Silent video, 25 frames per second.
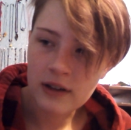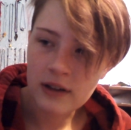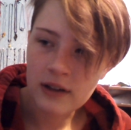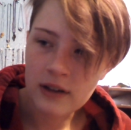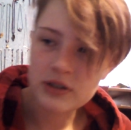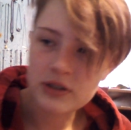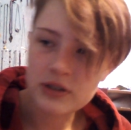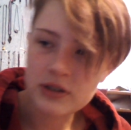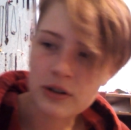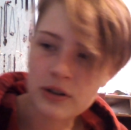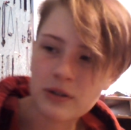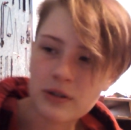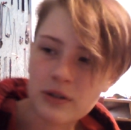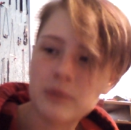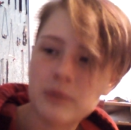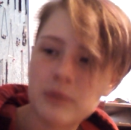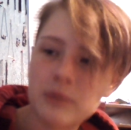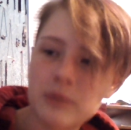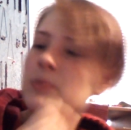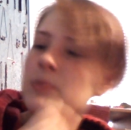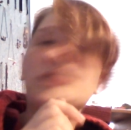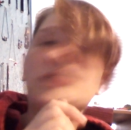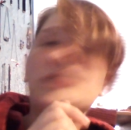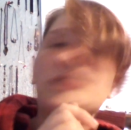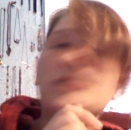Uh,
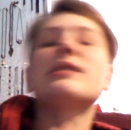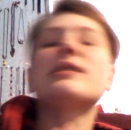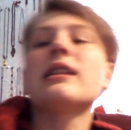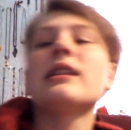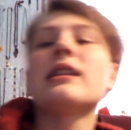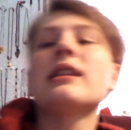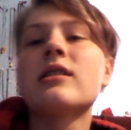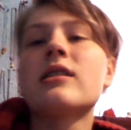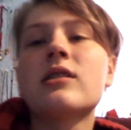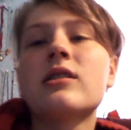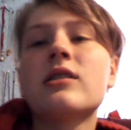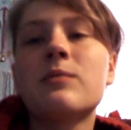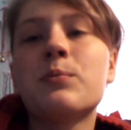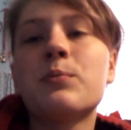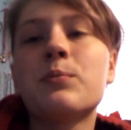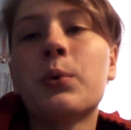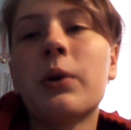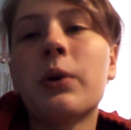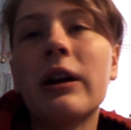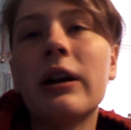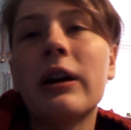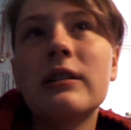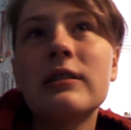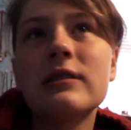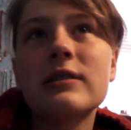so maybe that's like
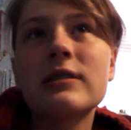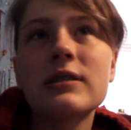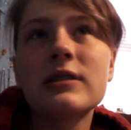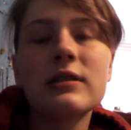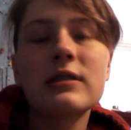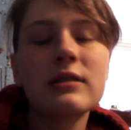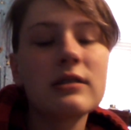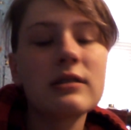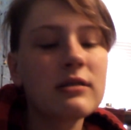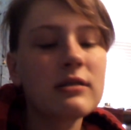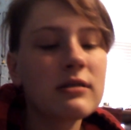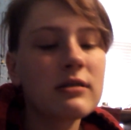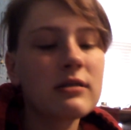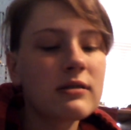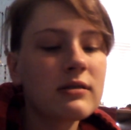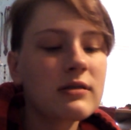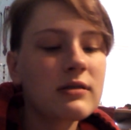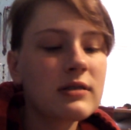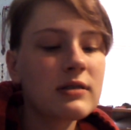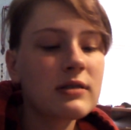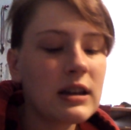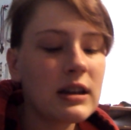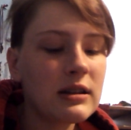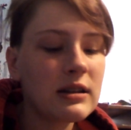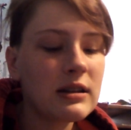
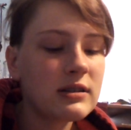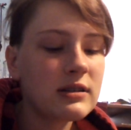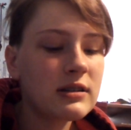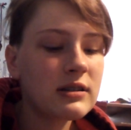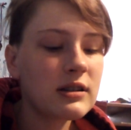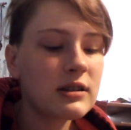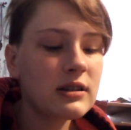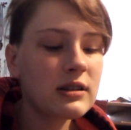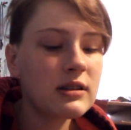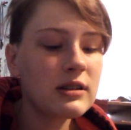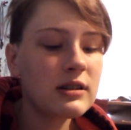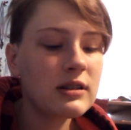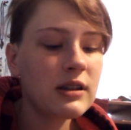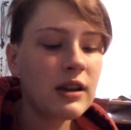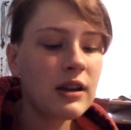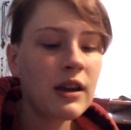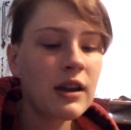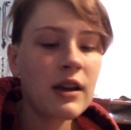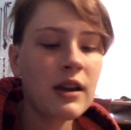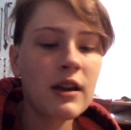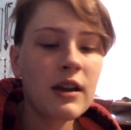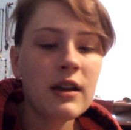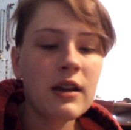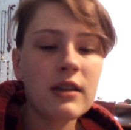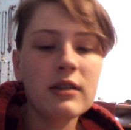Prince
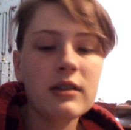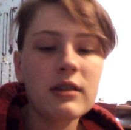scented.